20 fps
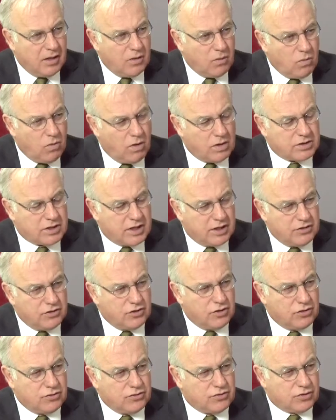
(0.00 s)
What can
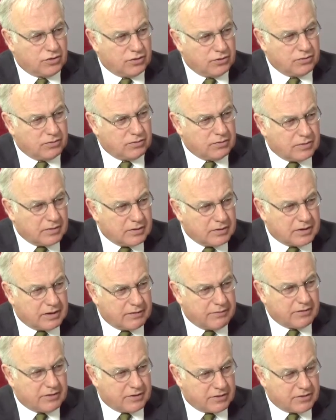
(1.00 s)
you do,
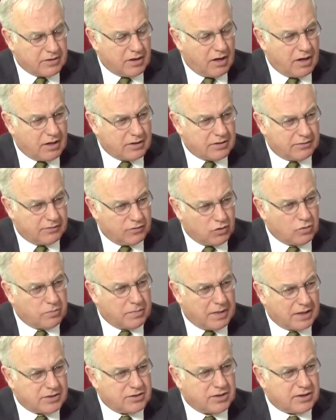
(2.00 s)
given the size of your
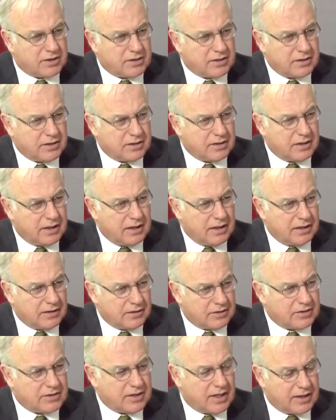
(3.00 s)
budget
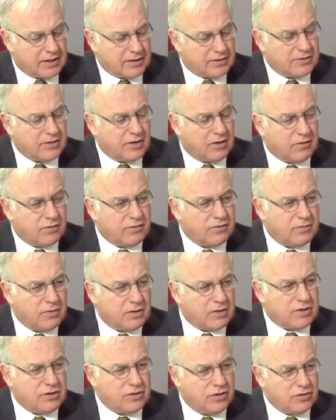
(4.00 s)
and the state itself,
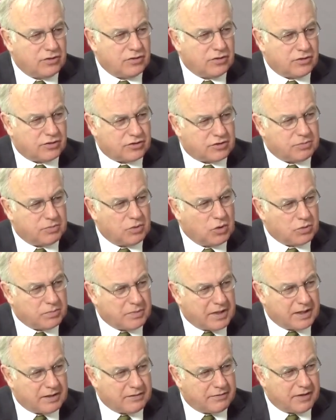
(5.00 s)
what can you do to support
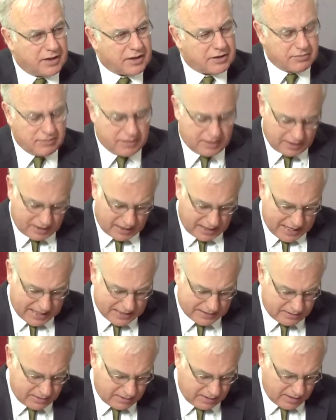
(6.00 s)
manufacturing?
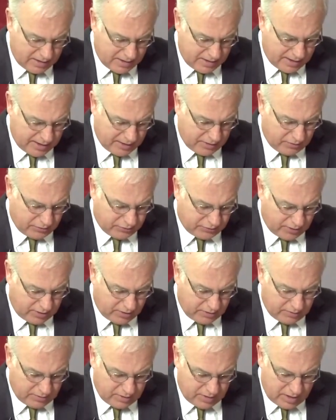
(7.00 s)
And
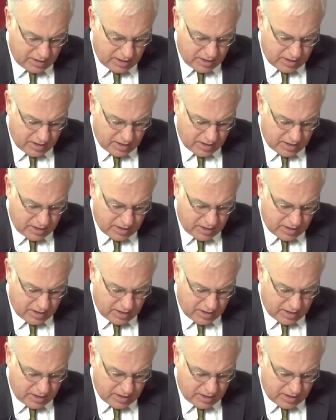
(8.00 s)
also,